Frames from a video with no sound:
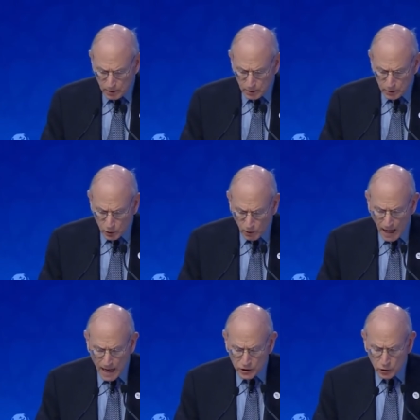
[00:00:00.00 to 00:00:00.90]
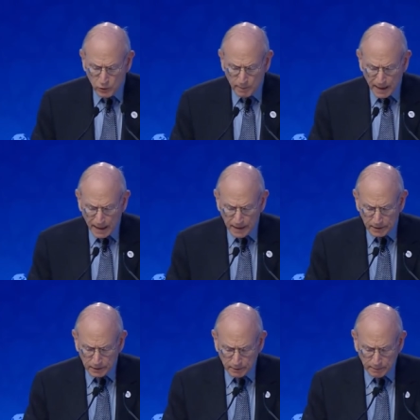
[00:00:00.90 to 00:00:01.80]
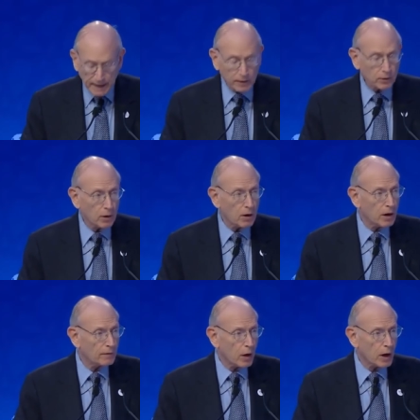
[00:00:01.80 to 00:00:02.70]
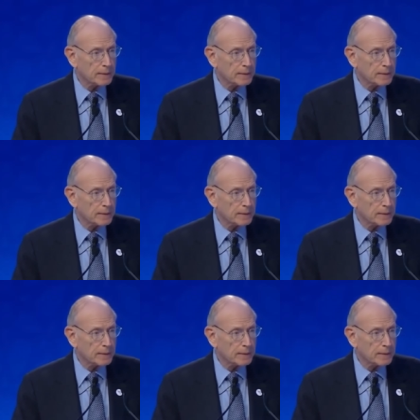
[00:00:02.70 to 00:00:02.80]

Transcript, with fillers: tries to abide by the law of armed